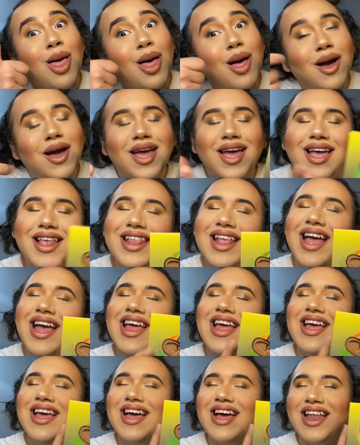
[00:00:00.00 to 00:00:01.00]
Okay, guys,
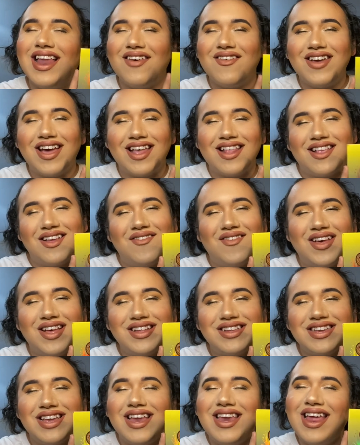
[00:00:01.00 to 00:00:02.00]
I love you guys so much,
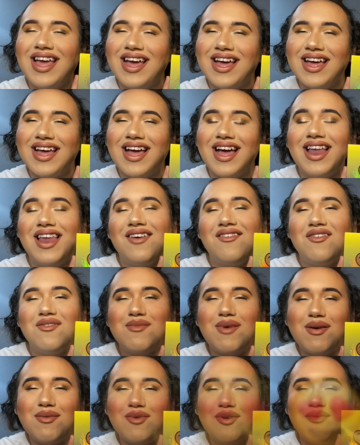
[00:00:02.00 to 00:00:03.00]
and yeah, I love you,
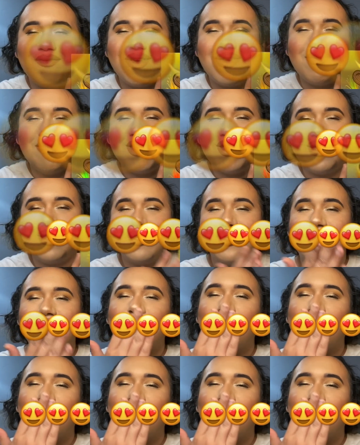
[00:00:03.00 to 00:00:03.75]
my moon babies.